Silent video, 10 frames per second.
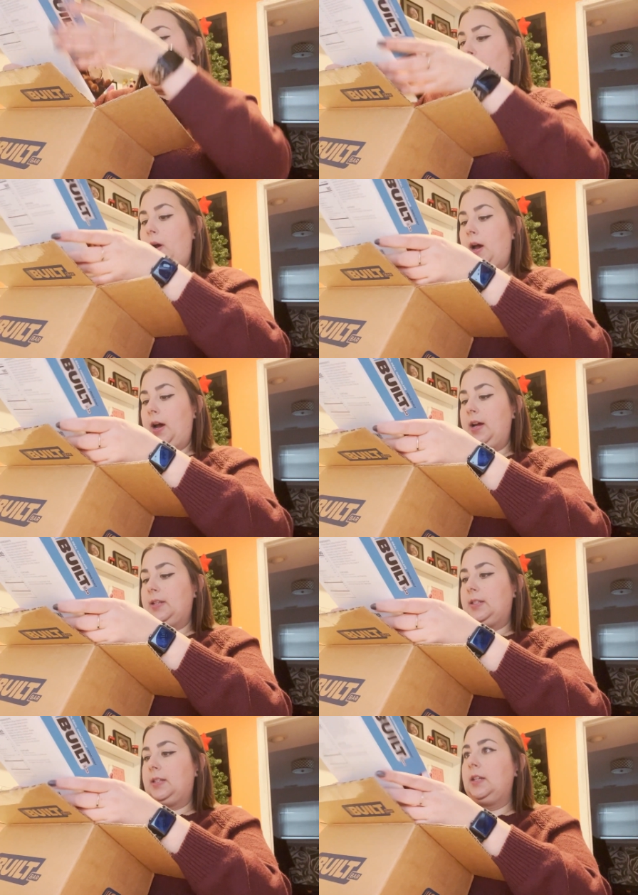But
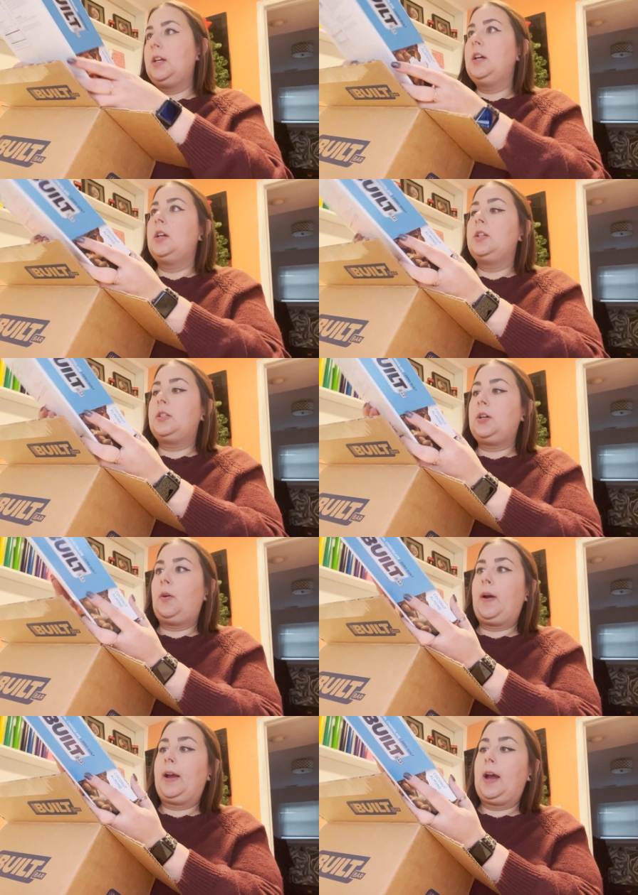so
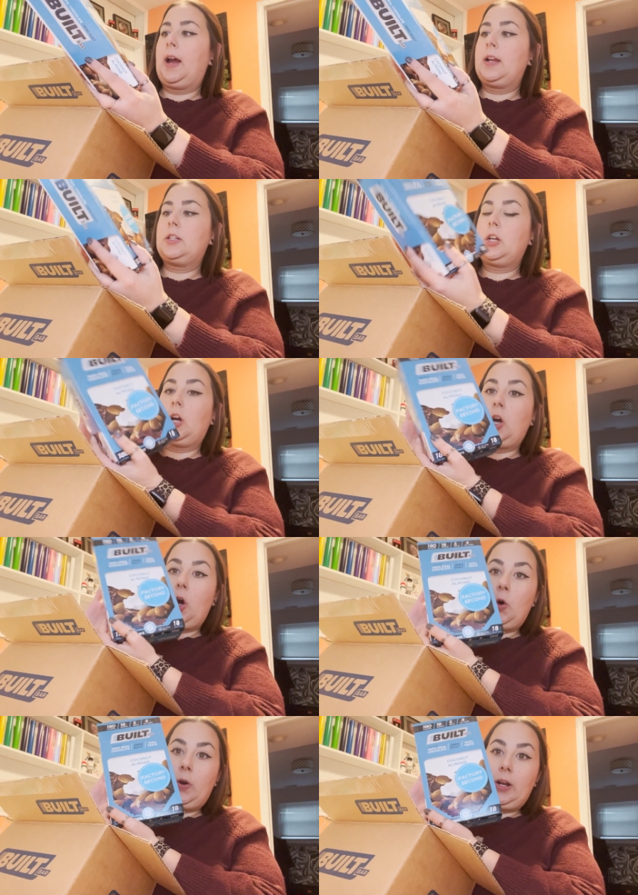I got
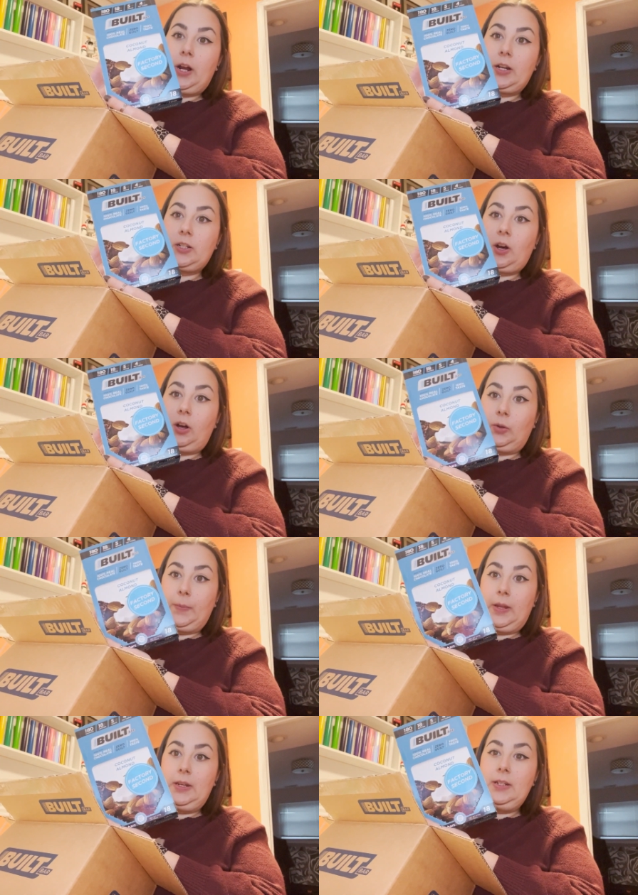coconut
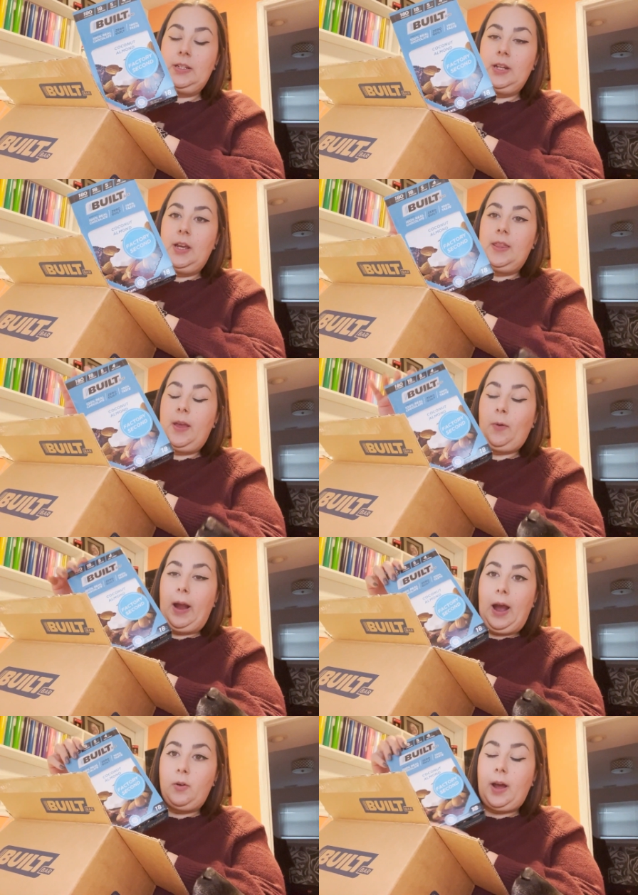almond. They
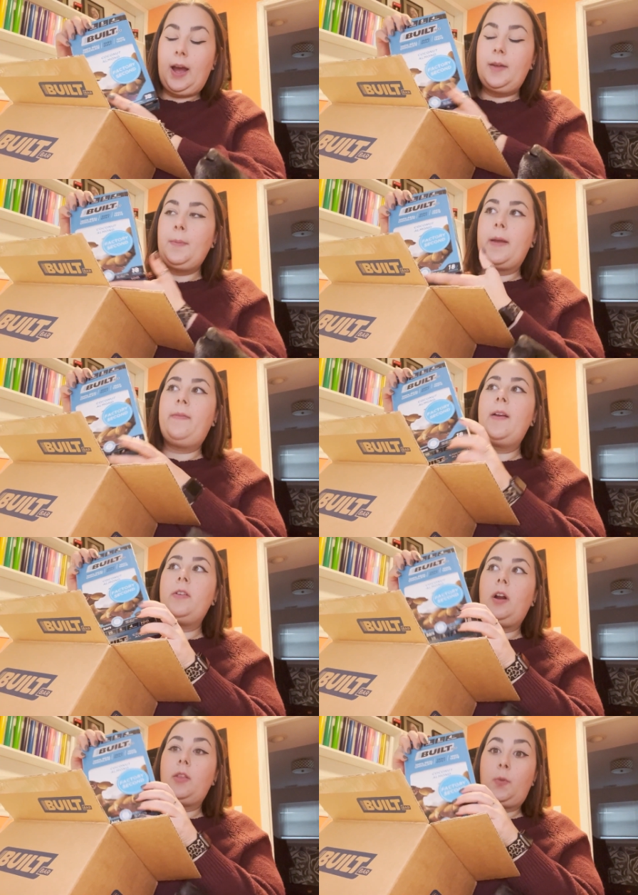were out, uh, my
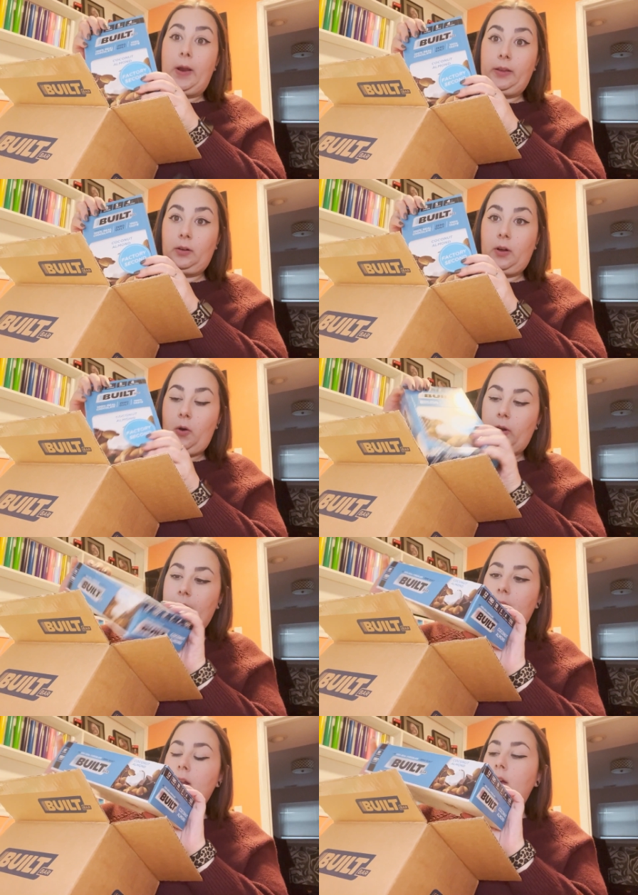favorite are the regular
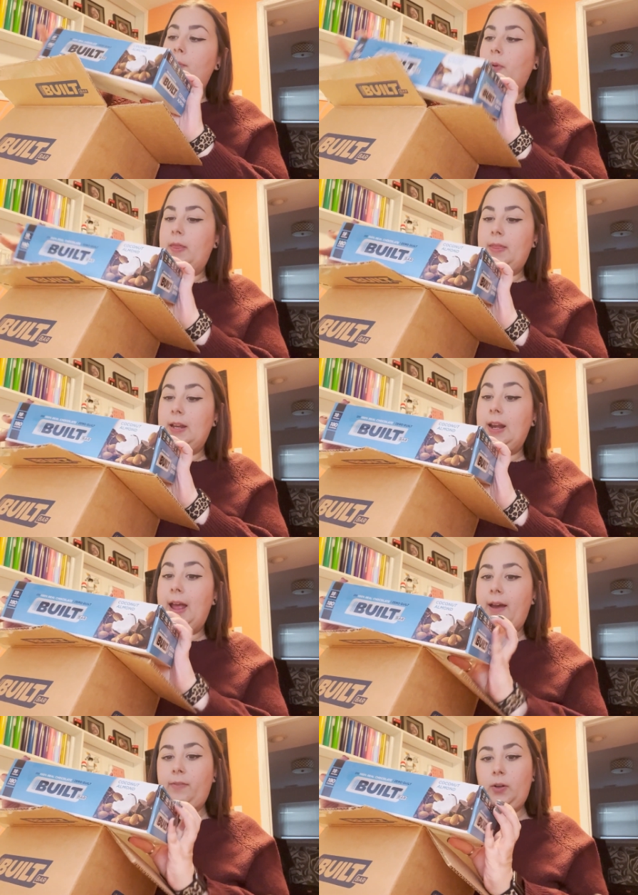coconut, but they didn't
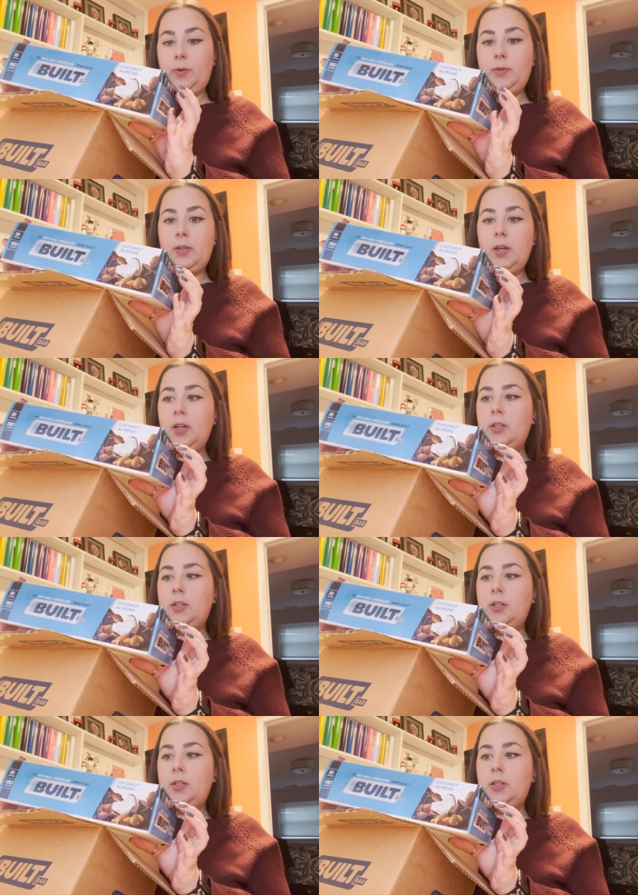have those.